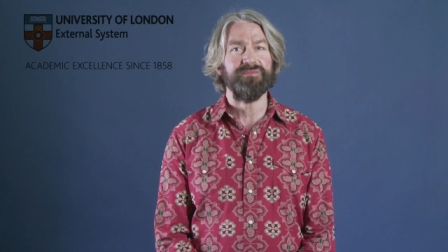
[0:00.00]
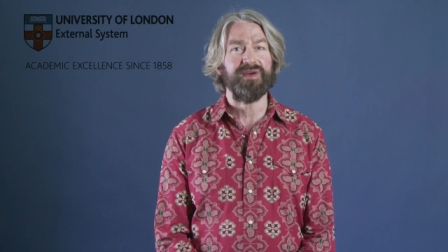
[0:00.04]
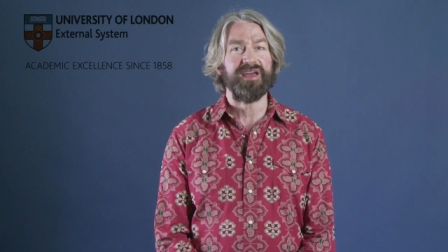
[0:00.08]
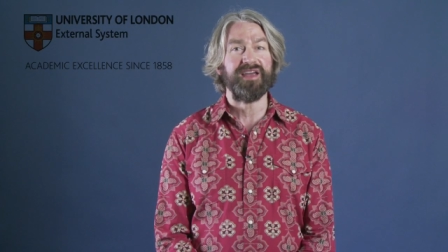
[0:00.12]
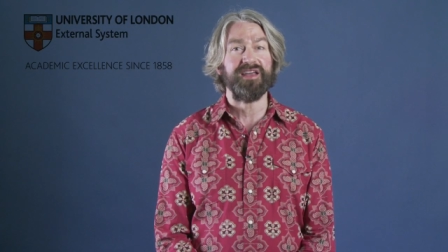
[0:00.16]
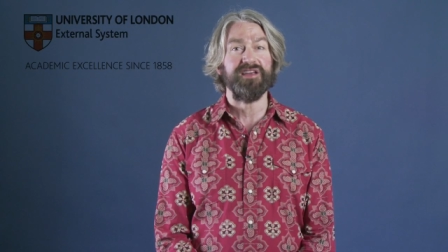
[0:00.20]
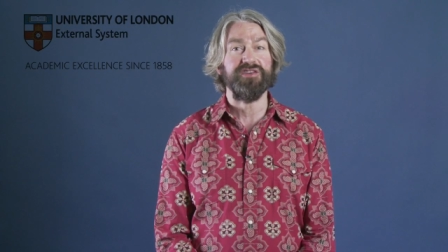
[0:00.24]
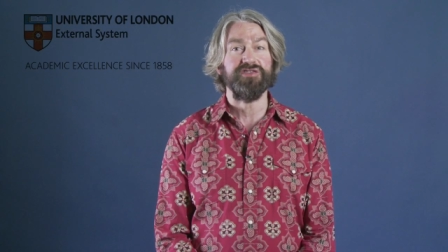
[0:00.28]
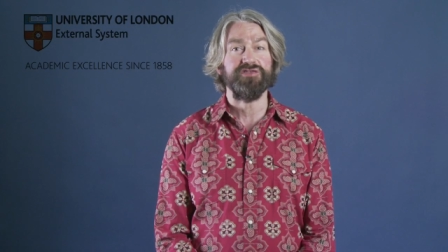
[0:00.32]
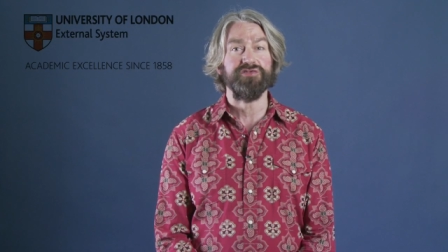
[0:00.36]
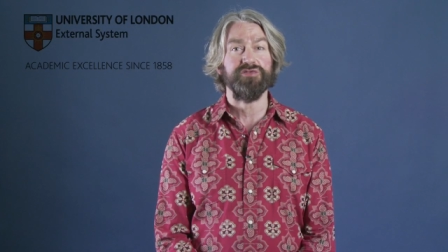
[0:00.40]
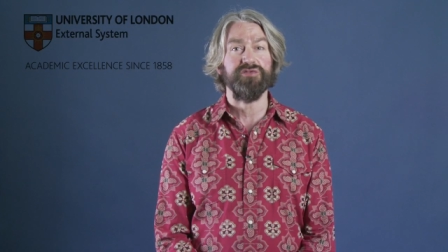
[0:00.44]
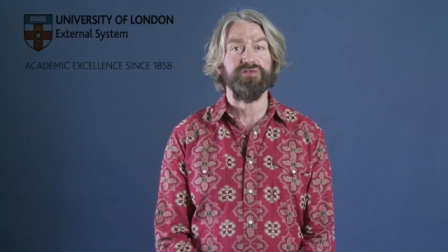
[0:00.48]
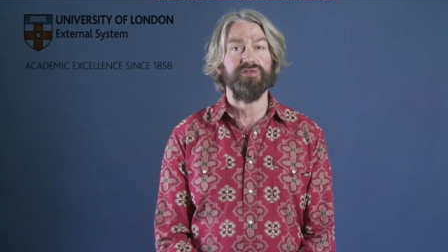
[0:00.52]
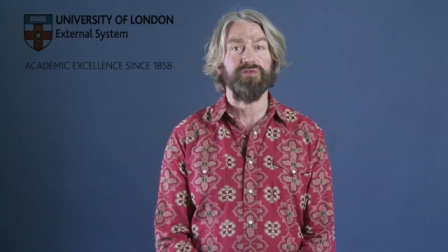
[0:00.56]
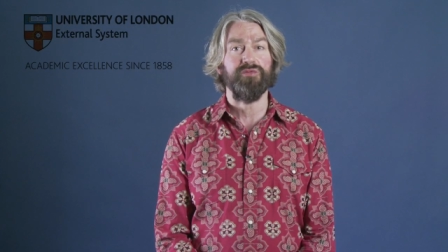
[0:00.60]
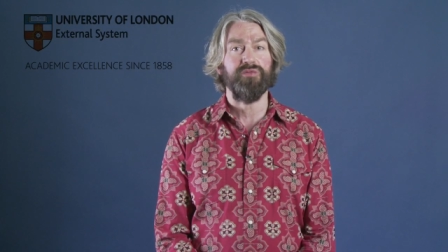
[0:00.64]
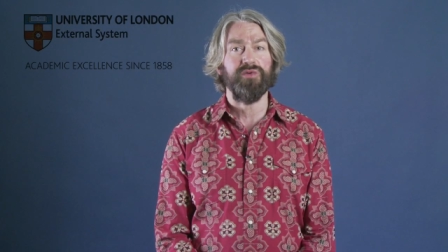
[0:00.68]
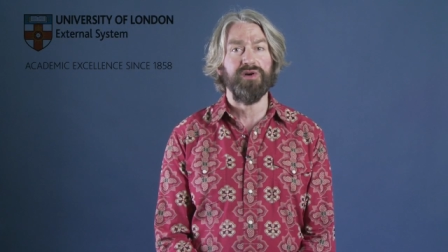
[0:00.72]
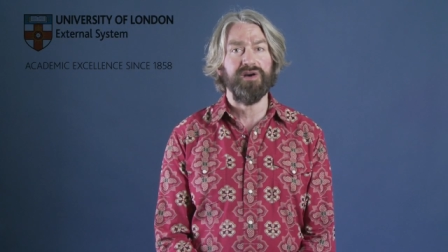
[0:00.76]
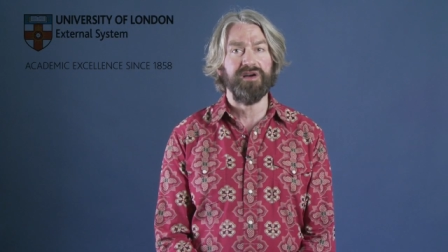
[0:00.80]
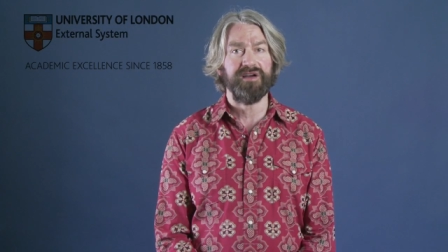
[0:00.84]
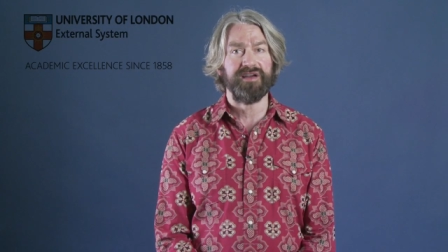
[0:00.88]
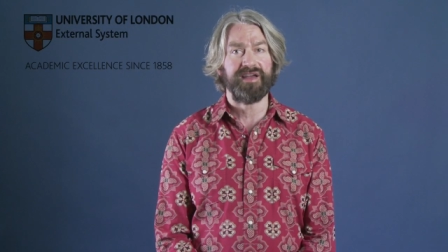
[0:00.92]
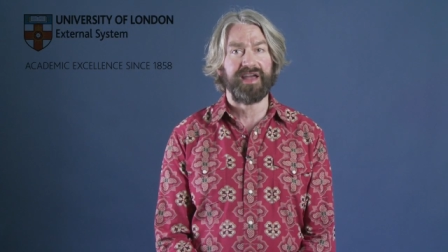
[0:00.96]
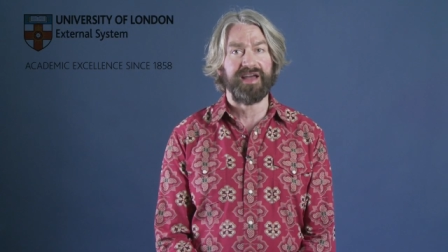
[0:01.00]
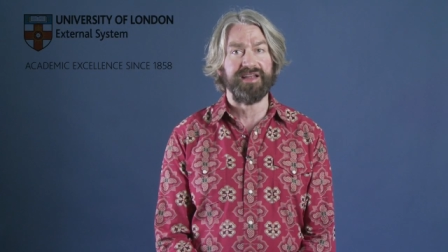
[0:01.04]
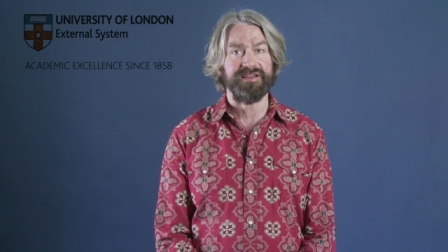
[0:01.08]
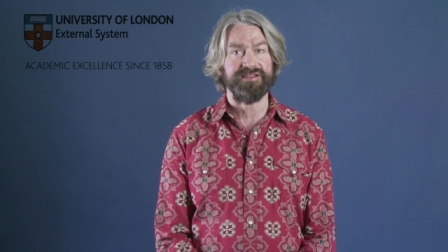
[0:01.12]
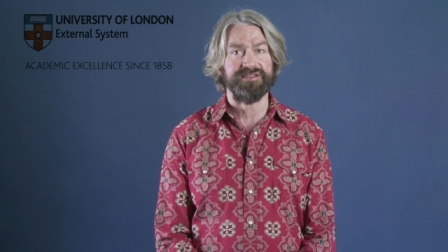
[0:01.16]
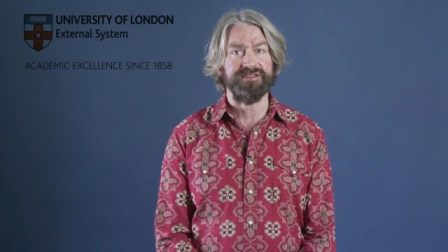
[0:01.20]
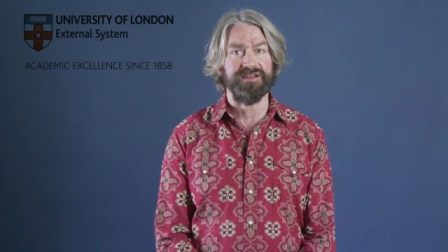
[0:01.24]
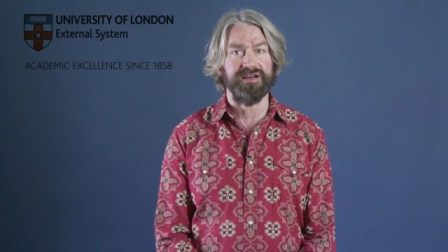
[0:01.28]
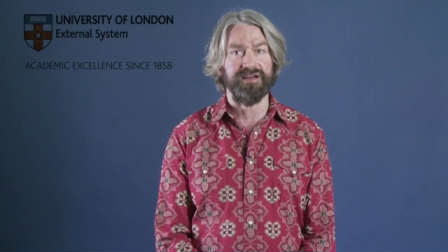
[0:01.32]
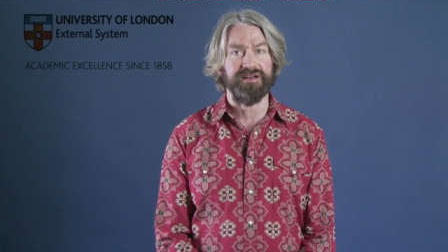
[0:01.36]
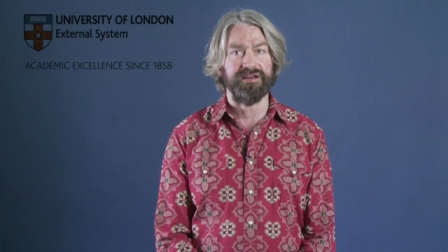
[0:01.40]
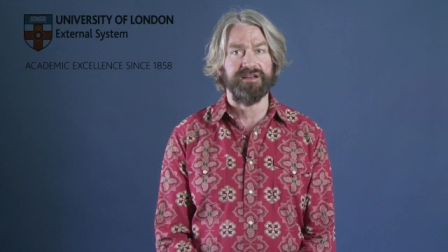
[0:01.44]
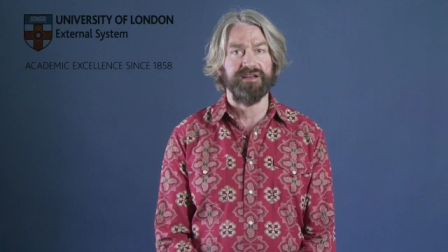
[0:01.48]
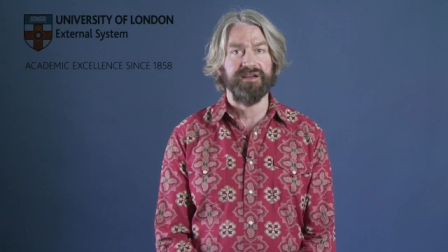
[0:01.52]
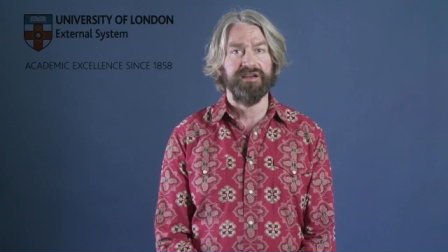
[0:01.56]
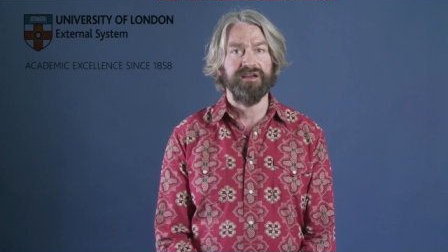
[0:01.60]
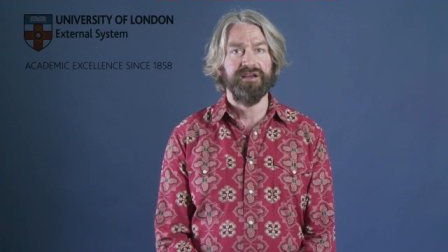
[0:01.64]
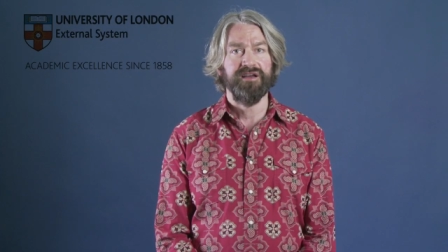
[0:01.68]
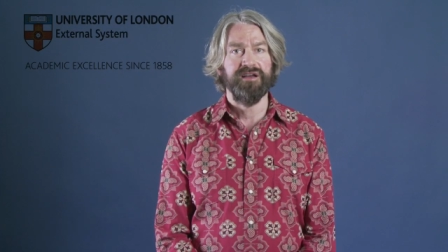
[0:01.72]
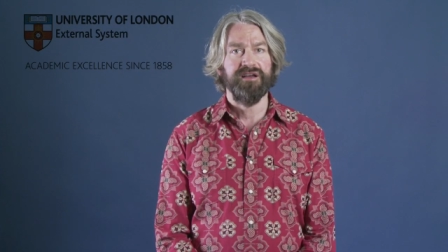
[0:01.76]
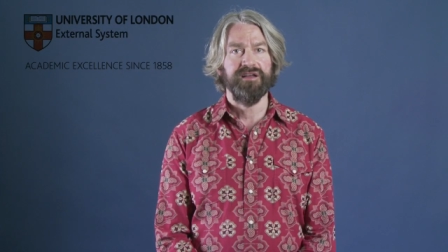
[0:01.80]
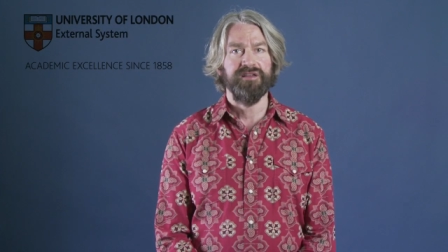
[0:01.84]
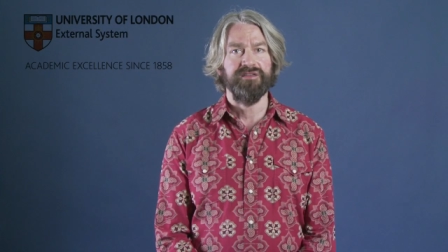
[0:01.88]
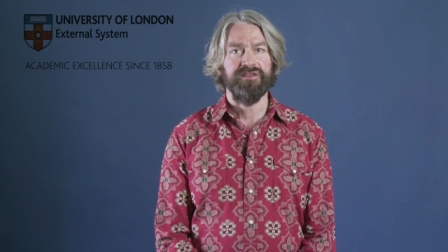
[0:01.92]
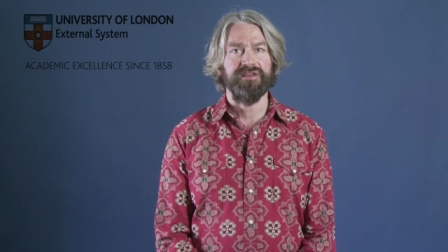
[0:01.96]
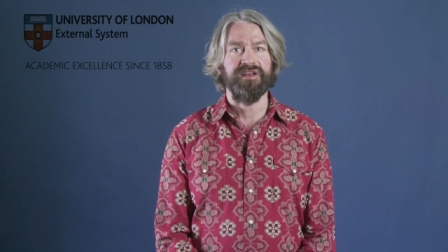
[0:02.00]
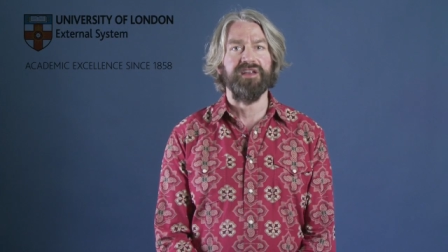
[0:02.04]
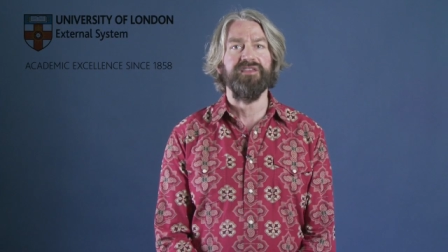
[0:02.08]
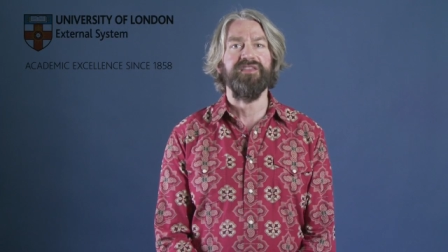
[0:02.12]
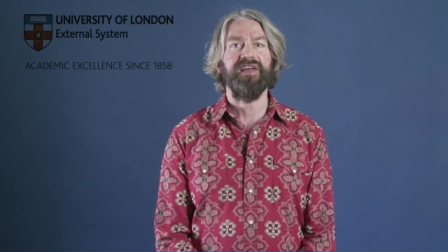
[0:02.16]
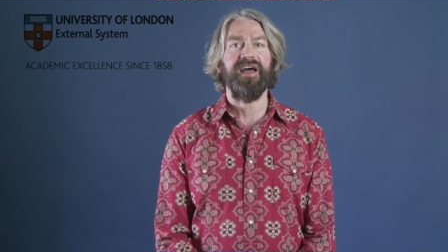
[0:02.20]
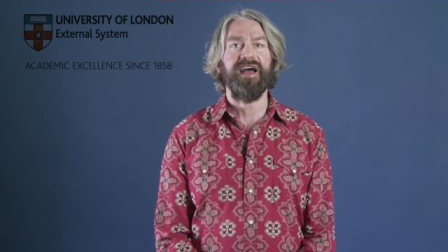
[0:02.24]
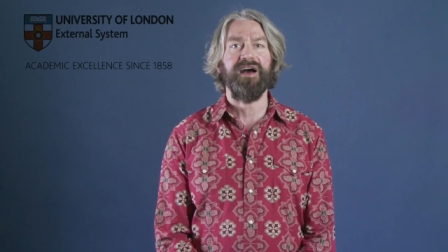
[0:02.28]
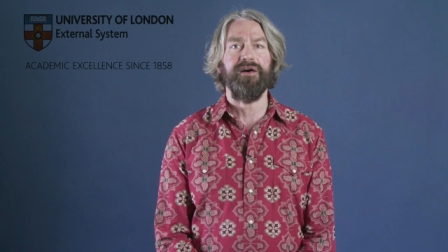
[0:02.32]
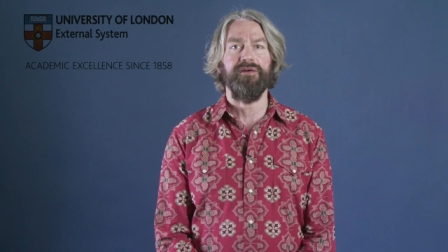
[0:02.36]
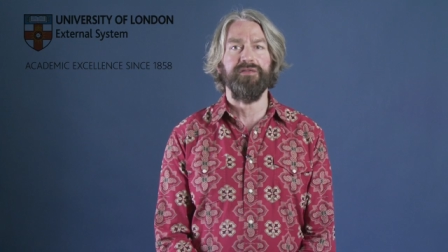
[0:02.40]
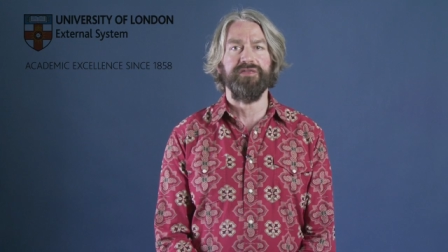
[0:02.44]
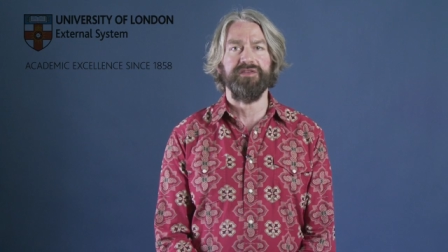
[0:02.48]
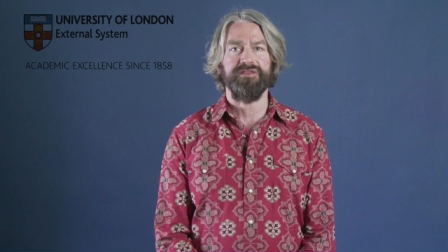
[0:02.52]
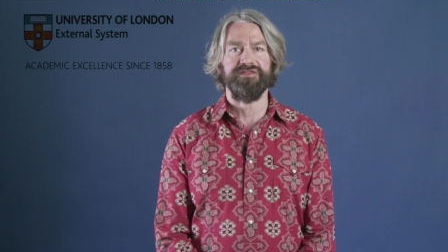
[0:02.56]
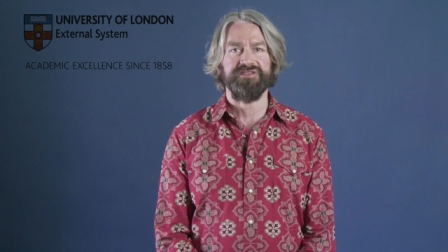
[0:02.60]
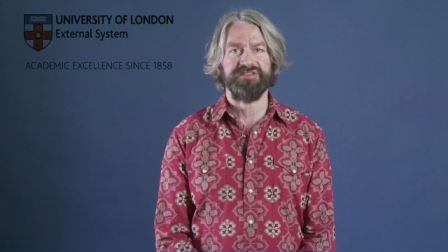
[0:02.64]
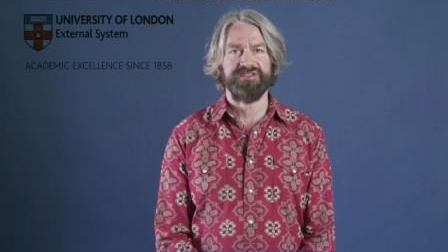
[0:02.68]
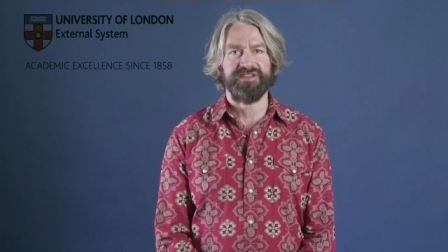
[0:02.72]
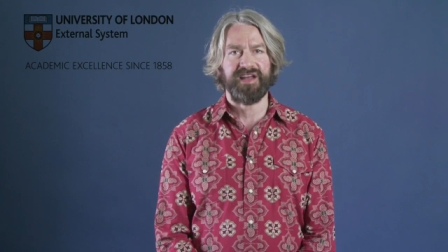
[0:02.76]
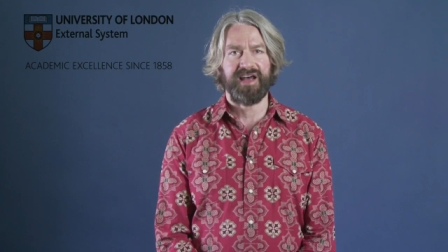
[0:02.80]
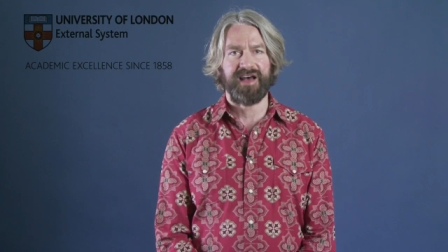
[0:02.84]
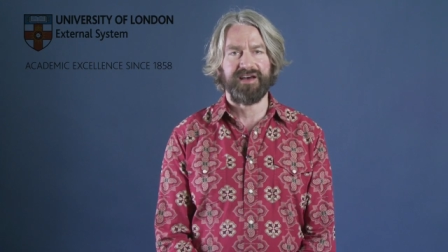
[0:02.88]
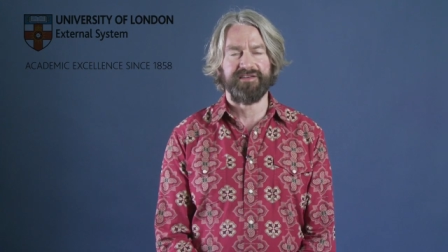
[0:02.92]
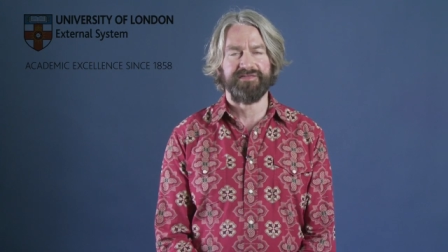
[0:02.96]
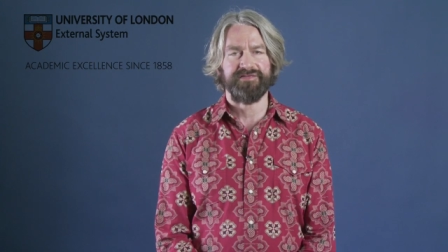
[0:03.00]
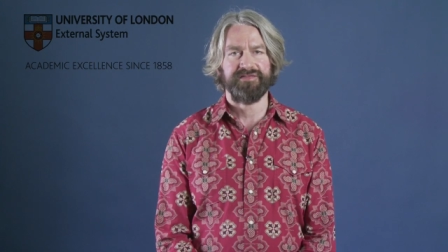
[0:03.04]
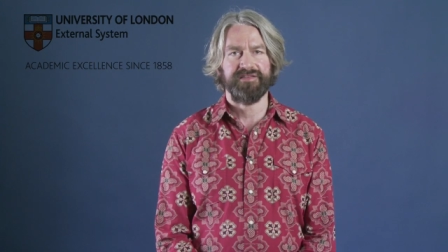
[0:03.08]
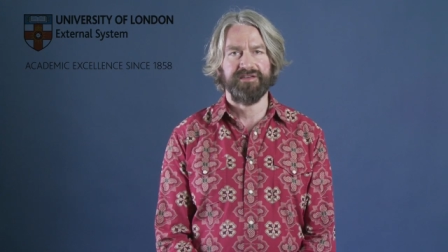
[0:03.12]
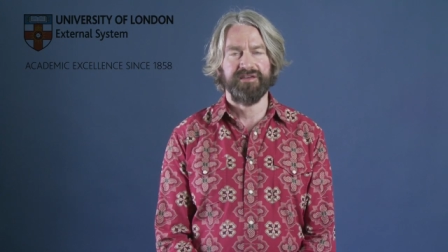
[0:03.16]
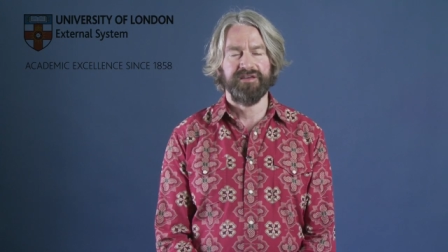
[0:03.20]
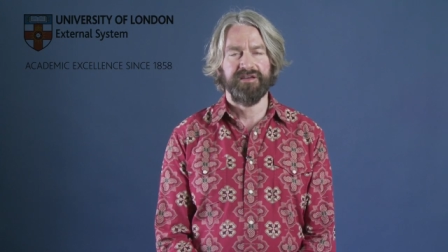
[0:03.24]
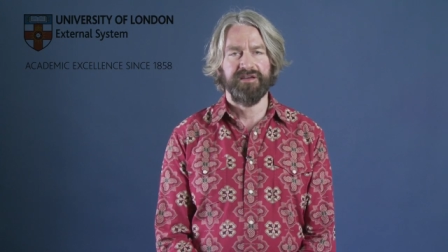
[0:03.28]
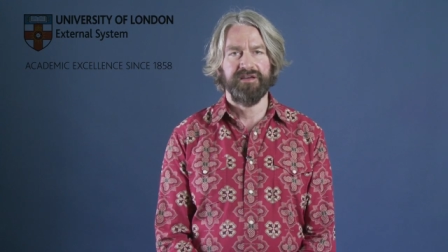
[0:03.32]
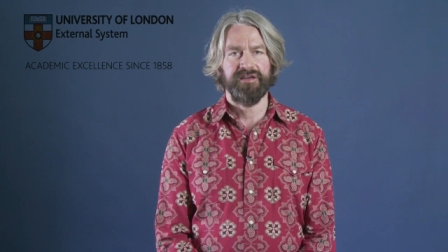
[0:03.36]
making sure the work gets done than in the health of staff.